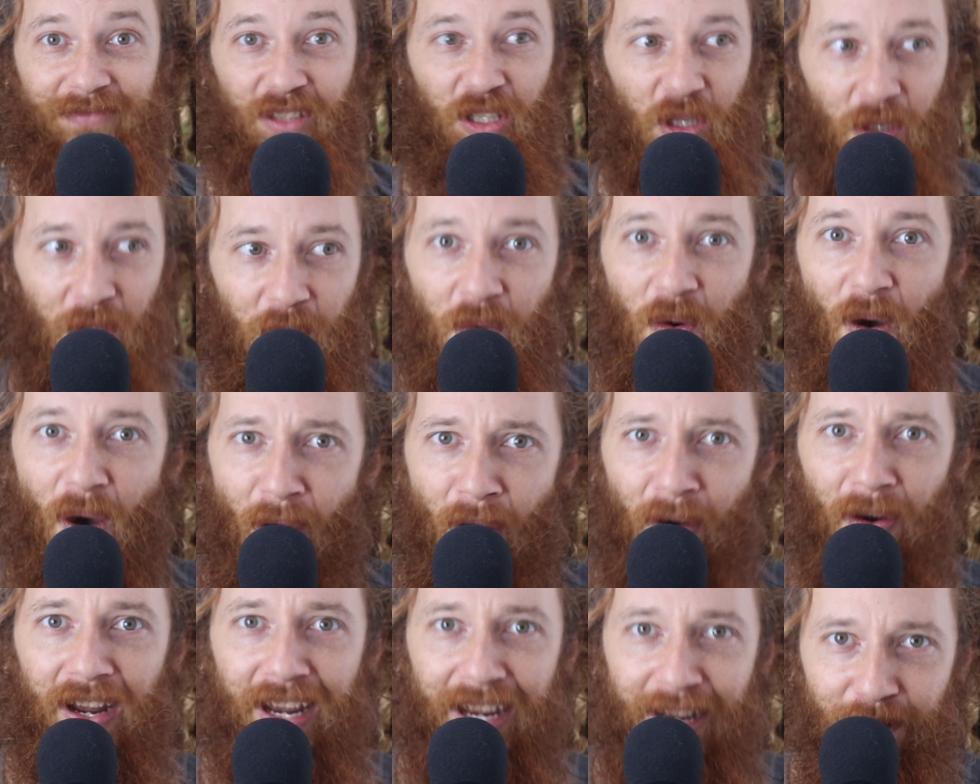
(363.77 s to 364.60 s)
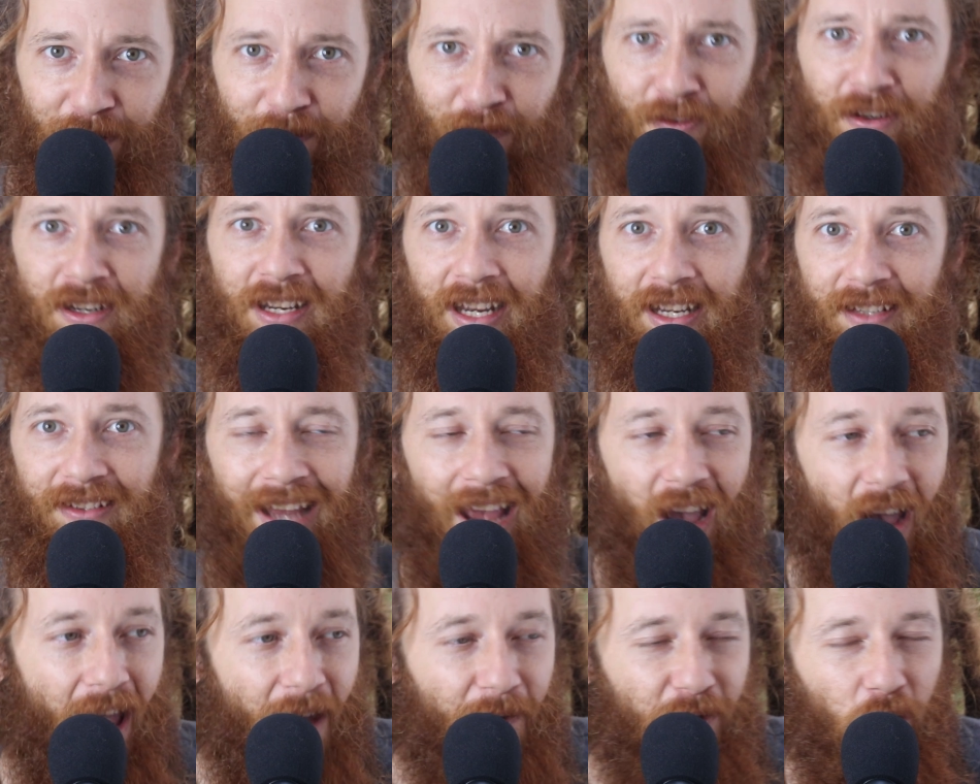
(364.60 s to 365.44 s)
You are infinite.
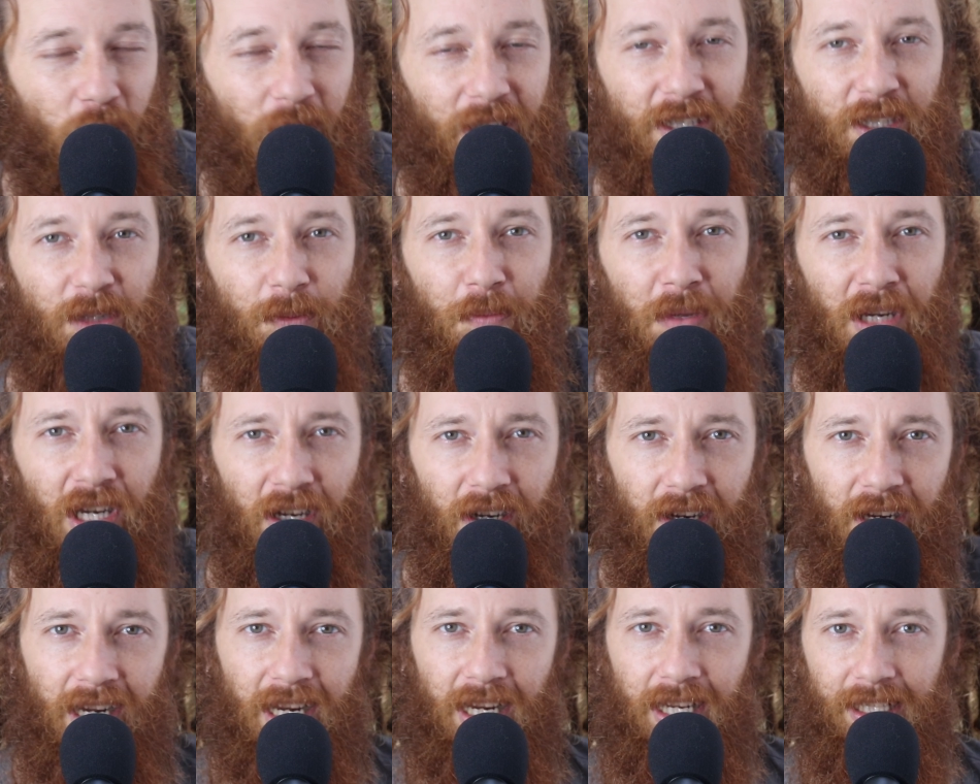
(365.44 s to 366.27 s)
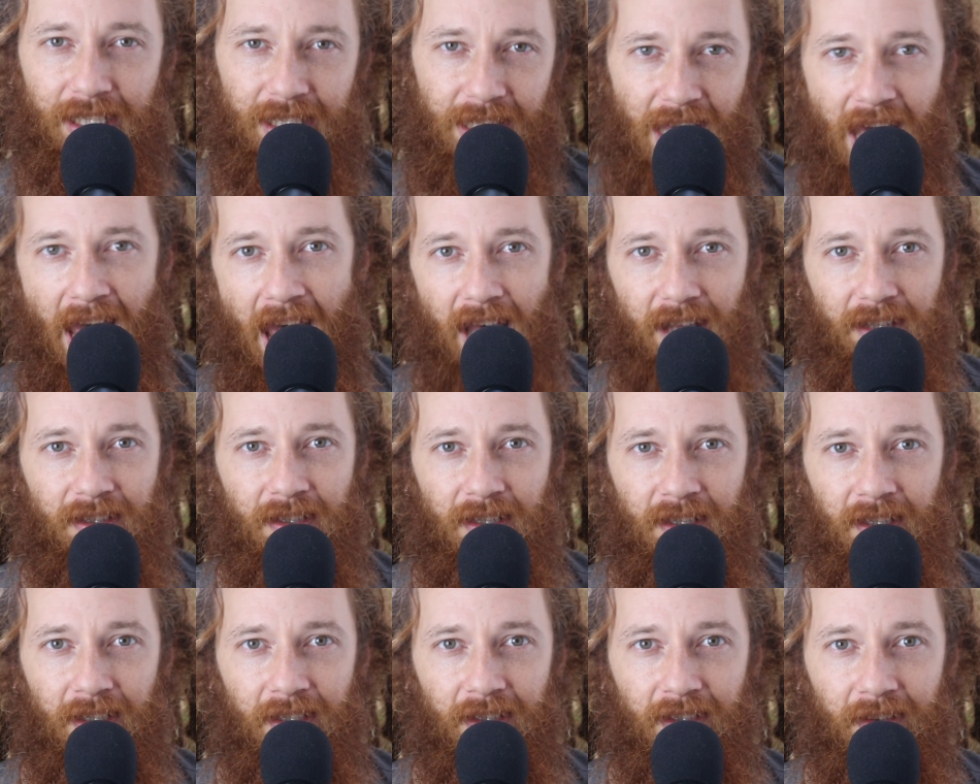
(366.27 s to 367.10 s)
Now, have you experienced that?